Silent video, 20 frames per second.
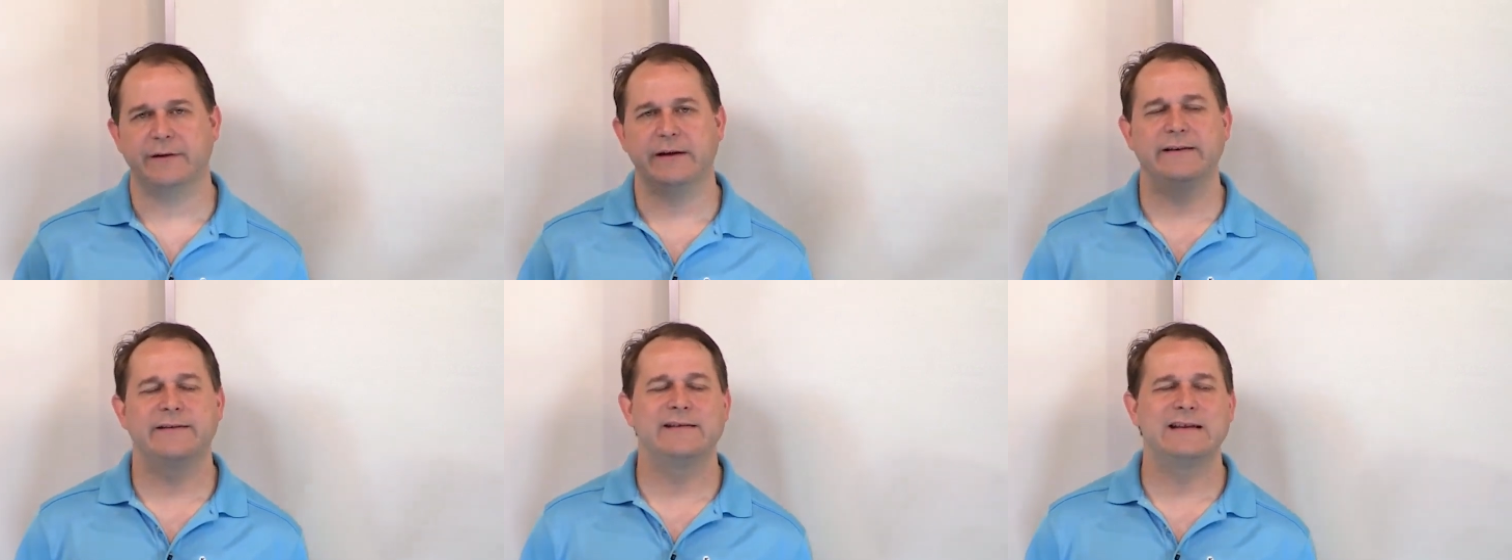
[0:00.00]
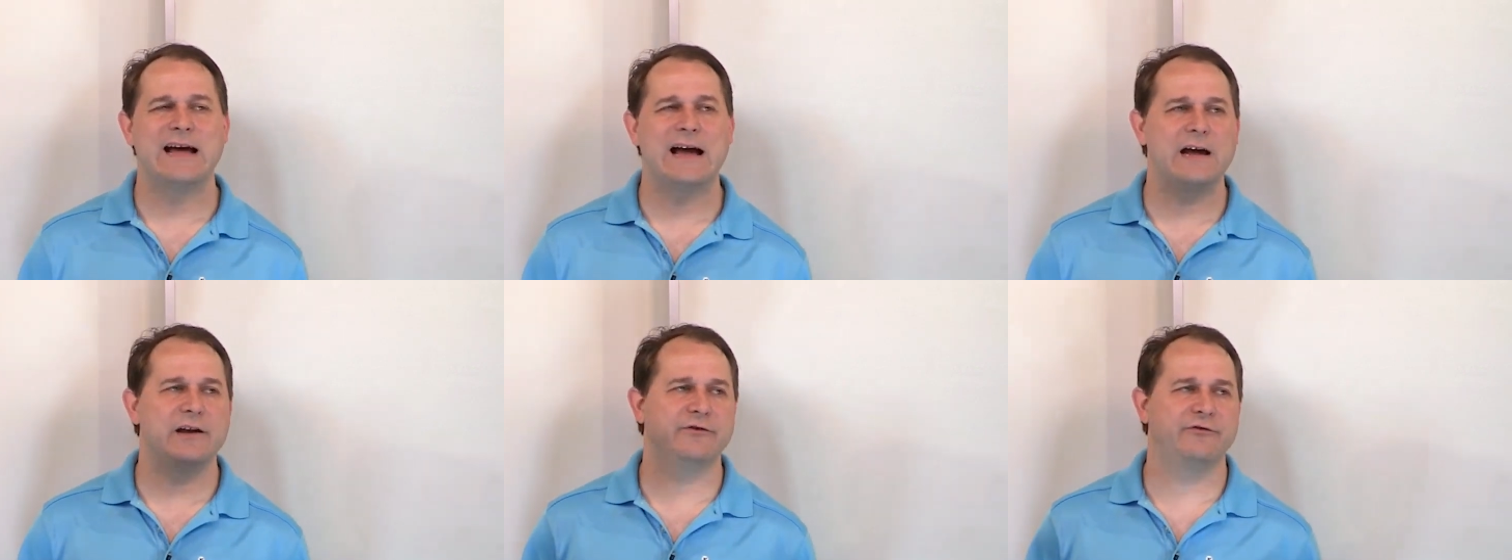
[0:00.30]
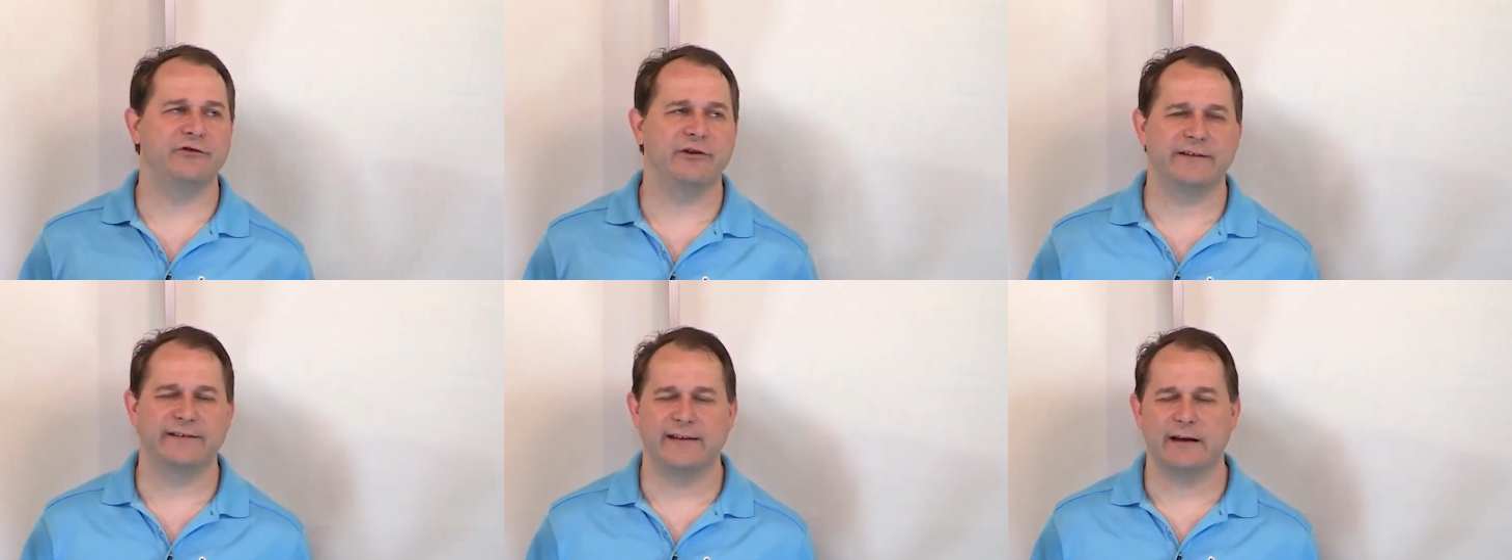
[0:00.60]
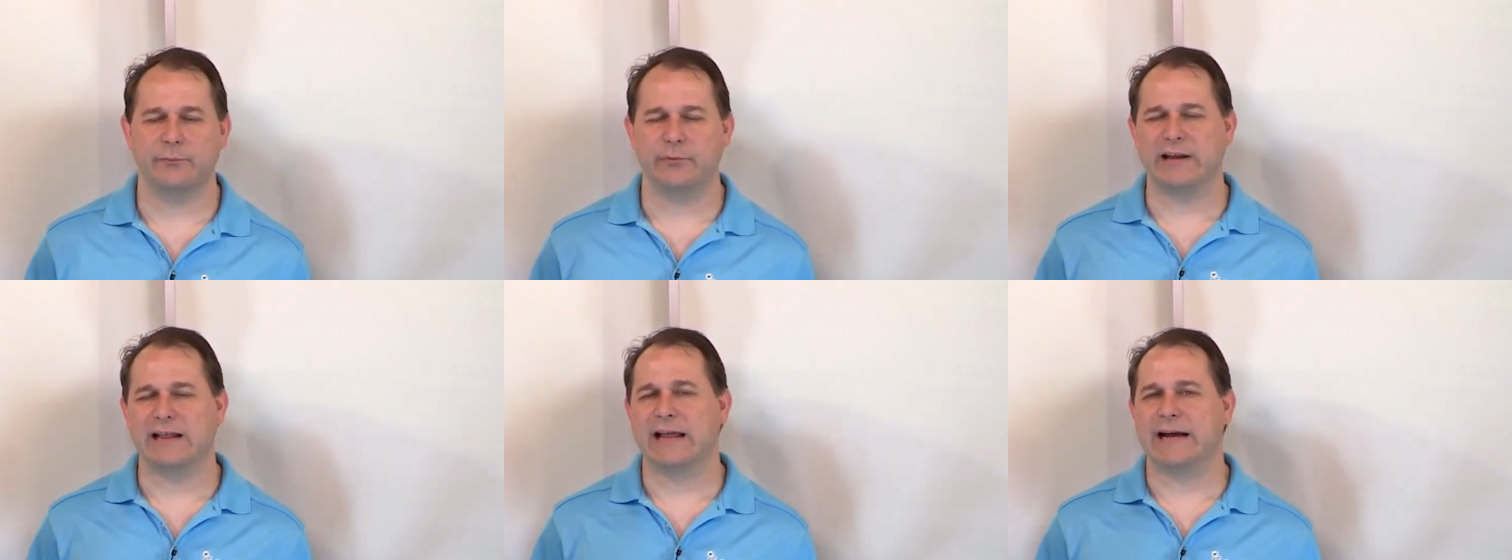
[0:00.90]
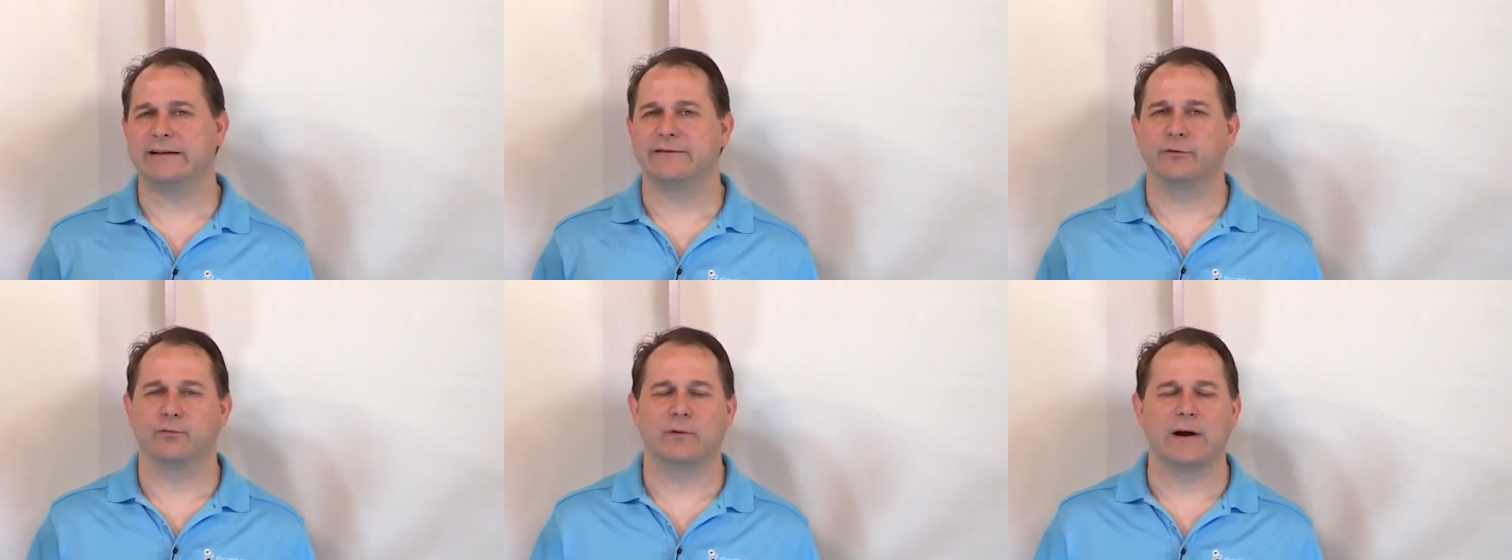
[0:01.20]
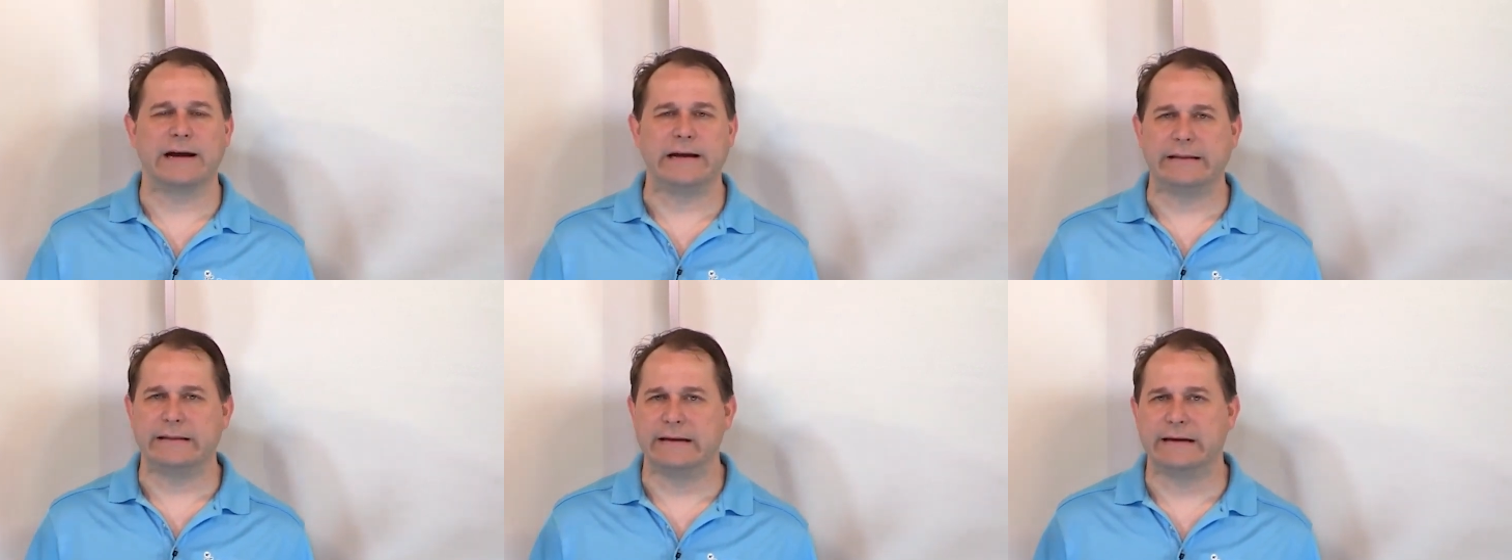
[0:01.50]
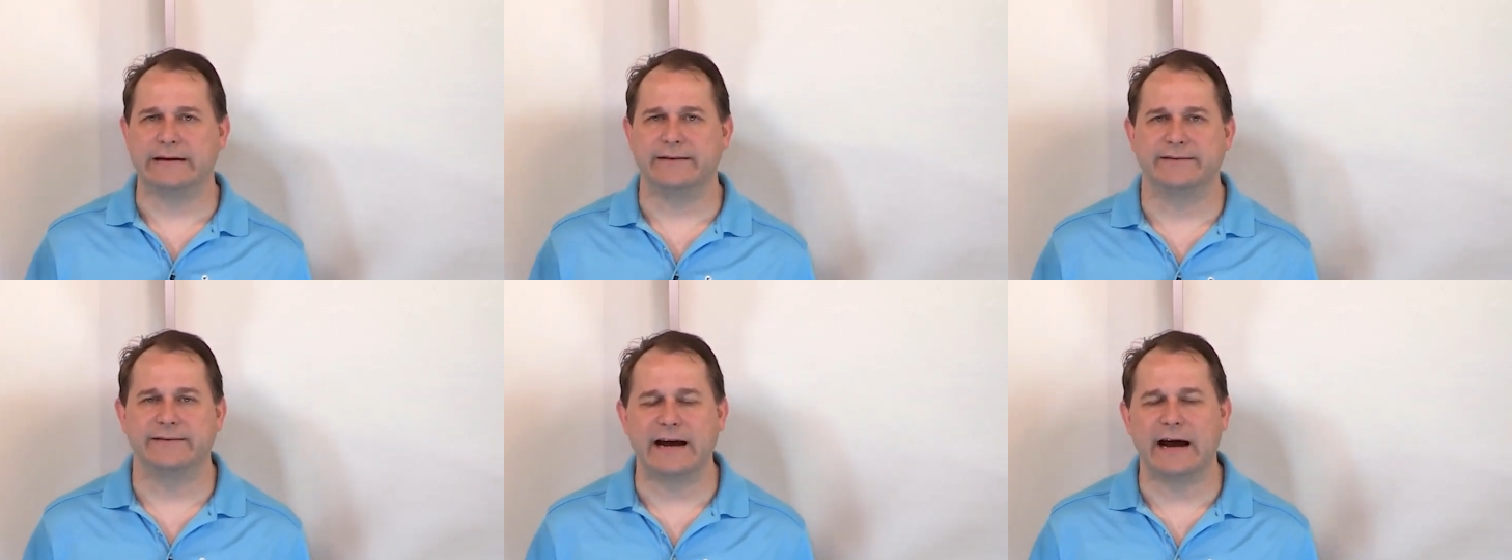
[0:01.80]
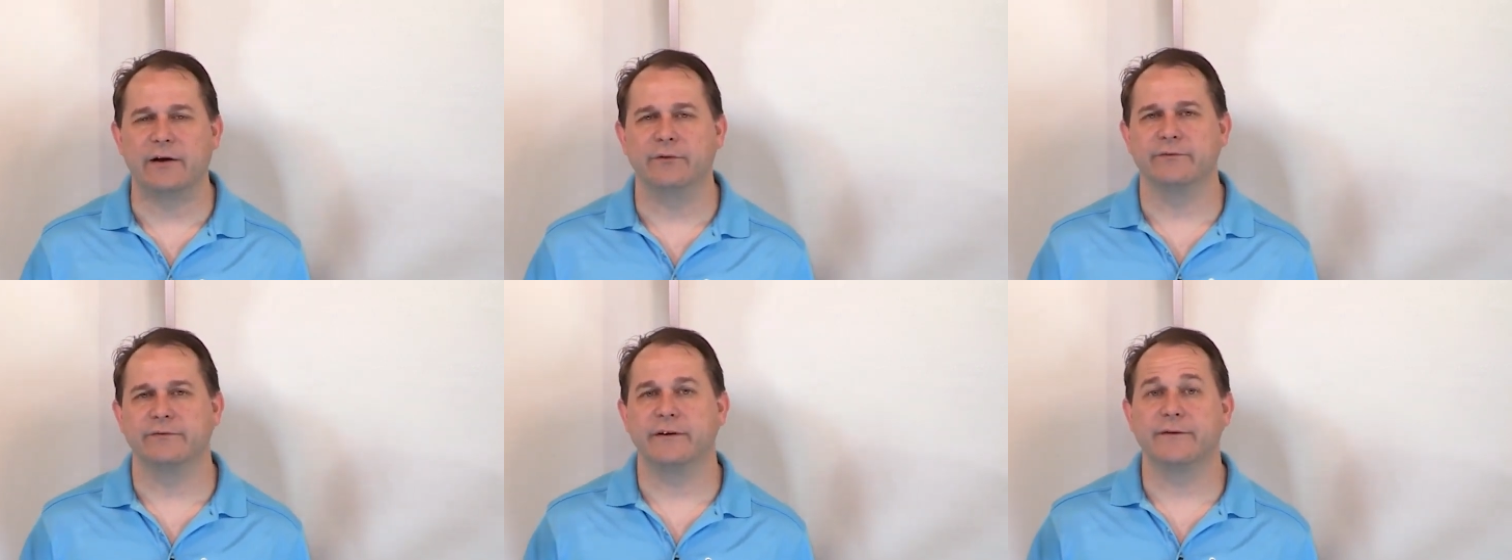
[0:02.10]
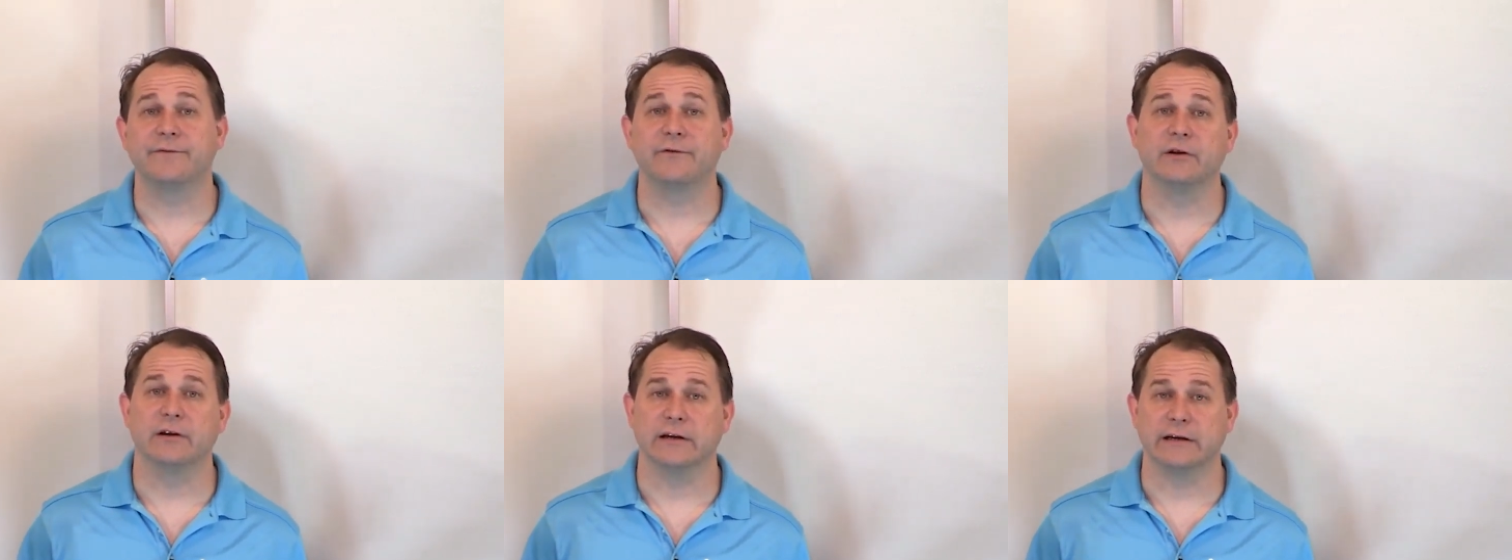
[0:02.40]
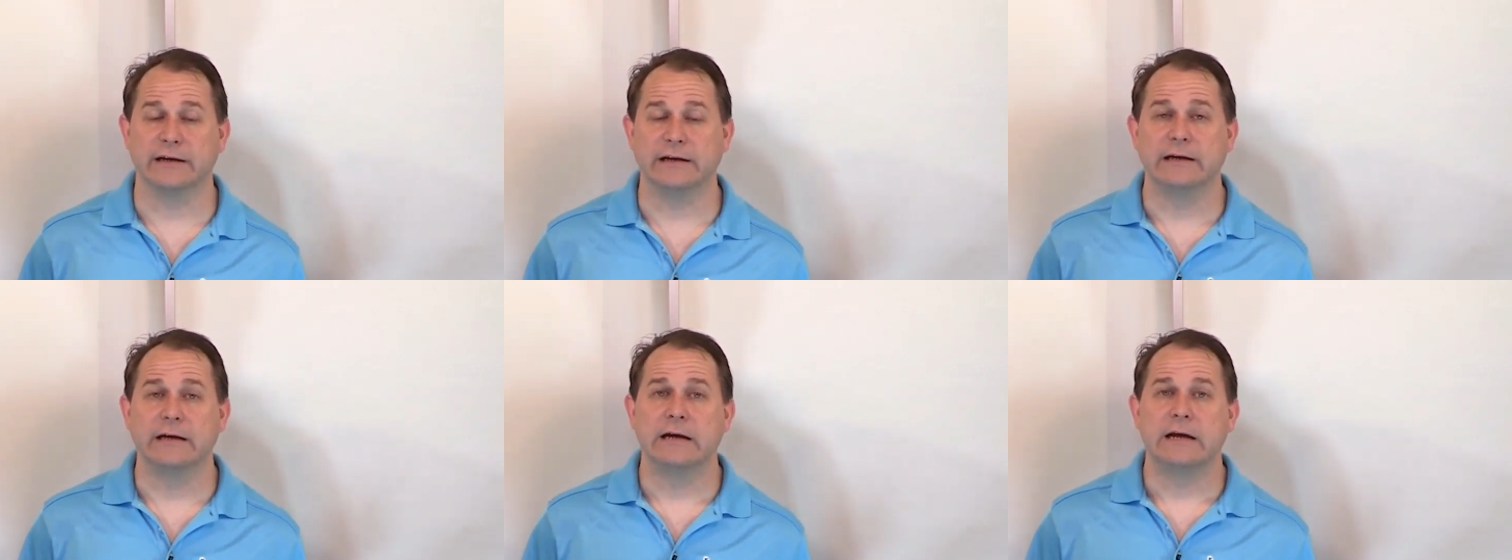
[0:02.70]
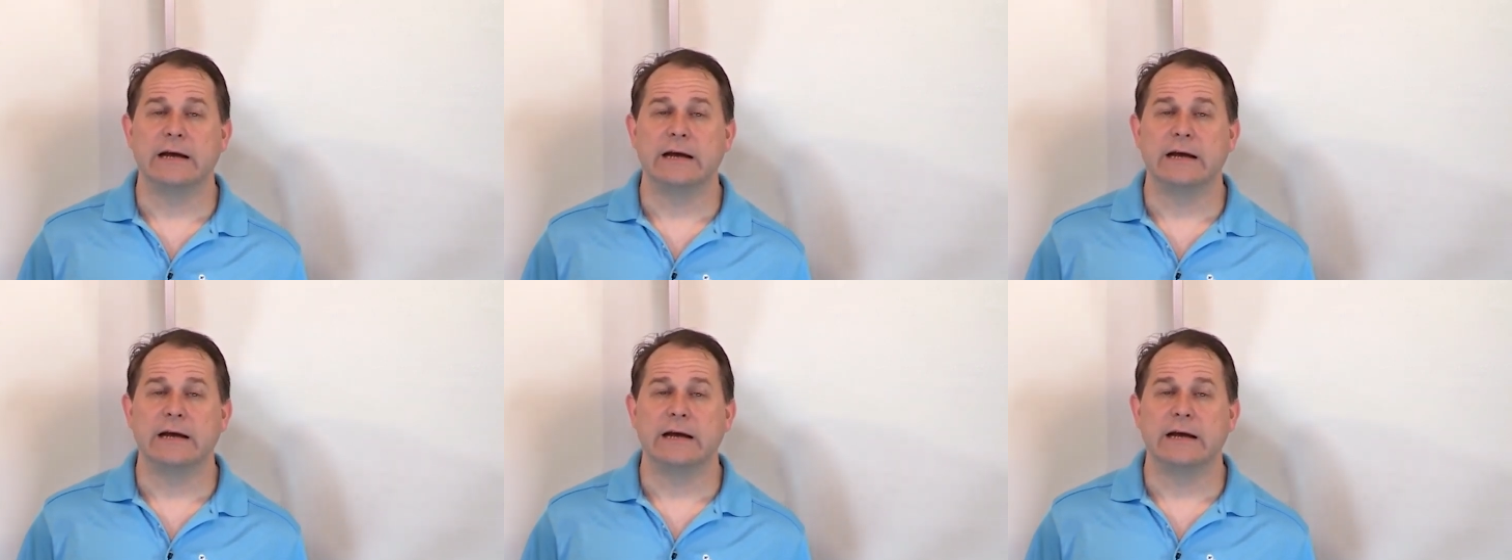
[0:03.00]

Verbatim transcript: It's not just that we like to write things down differently.